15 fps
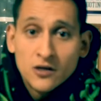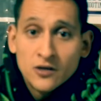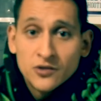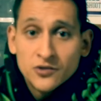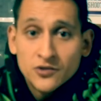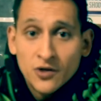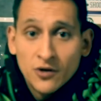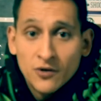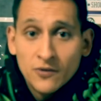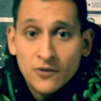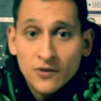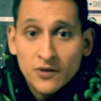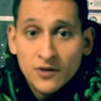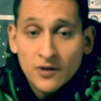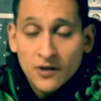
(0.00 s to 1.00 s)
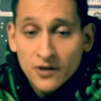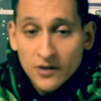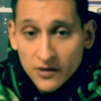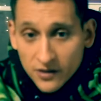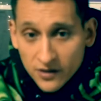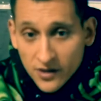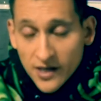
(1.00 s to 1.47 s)
So
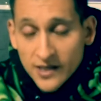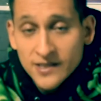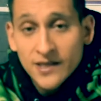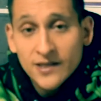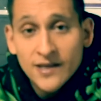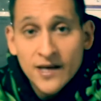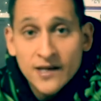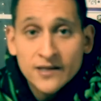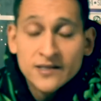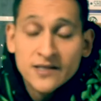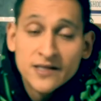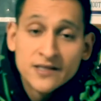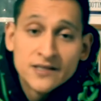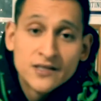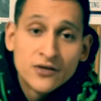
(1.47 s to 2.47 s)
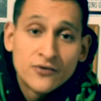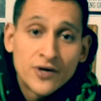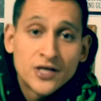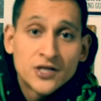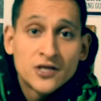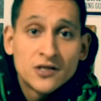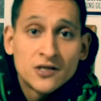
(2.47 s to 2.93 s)
I take that into
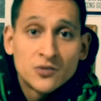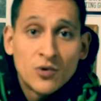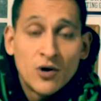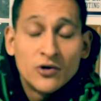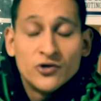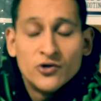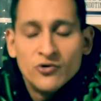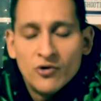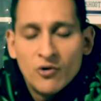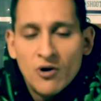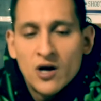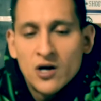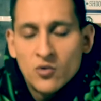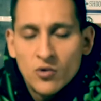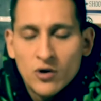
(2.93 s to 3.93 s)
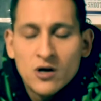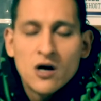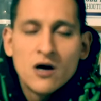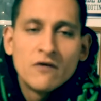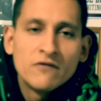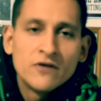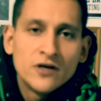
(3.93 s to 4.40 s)
consideration as well. Do you know how to work
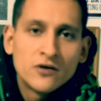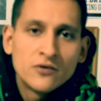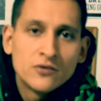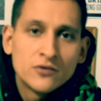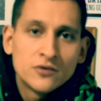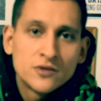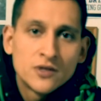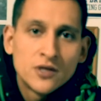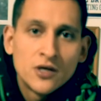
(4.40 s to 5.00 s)
on vehicles?